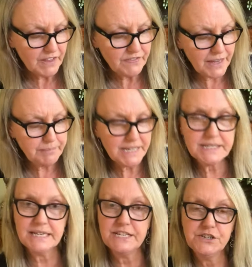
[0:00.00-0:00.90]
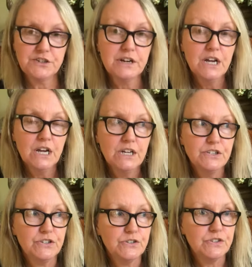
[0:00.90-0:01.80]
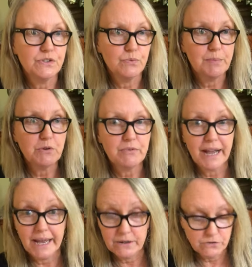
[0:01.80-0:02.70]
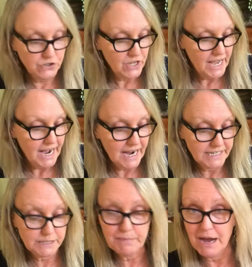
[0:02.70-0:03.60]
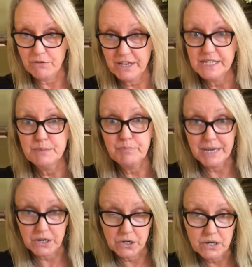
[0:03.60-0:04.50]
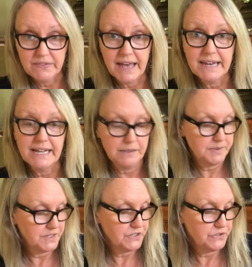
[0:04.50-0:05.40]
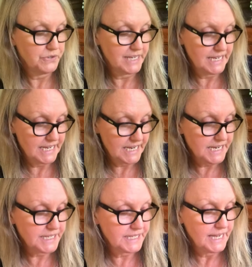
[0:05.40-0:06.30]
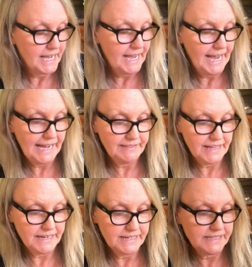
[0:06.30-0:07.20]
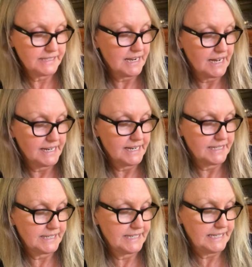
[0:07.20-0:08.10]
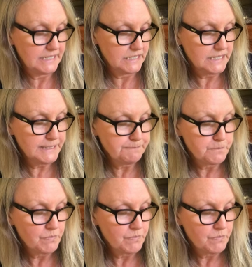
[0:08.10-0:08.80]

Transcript: That makes it easier to swim around. Uh, its mouth gets bigger and that helps it to eat. And then it's got its gills.